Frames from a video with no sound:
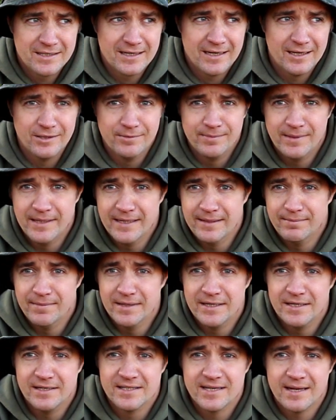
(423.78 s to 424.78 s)
slow being
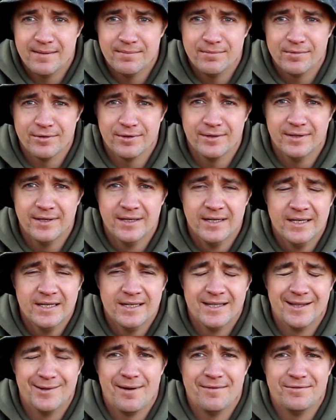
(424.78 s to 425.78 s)
mid-December and
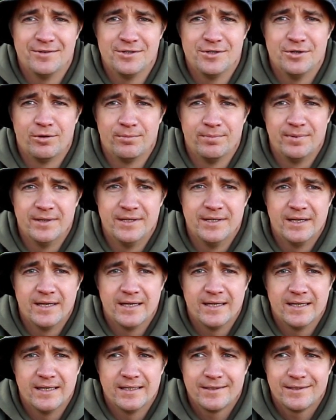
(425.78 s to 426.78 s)
the weather's not
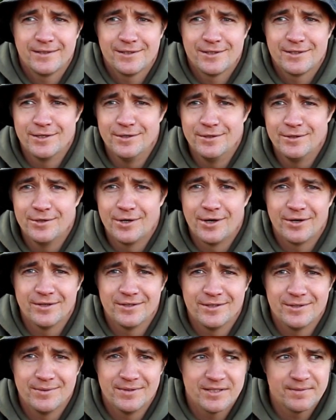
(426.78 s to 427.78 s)
been too
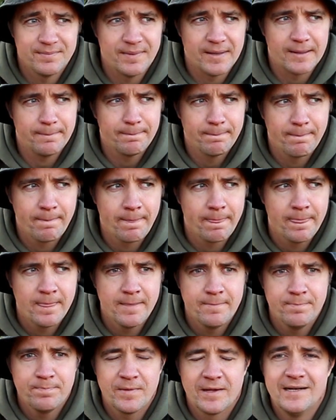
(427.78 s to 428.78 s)
kind to us, but
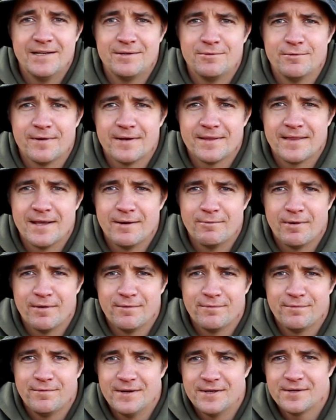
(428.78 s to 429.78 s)
at least we've had that
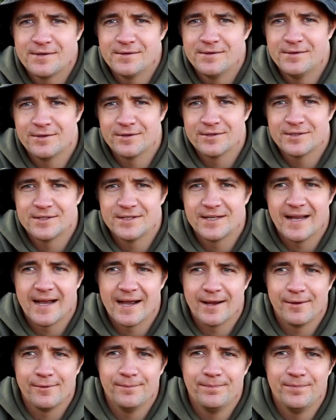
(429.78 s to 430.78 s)
one fish. Nice to get
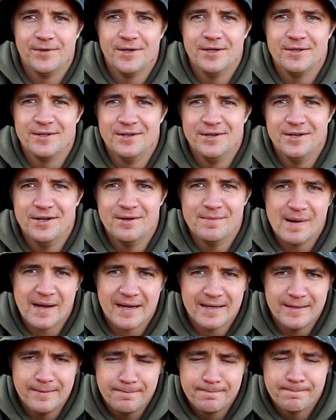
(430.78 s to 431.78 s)
out, use the new
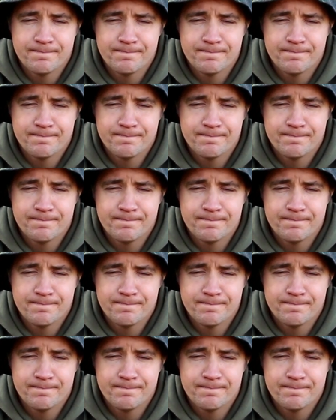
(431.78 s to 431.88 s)
bait.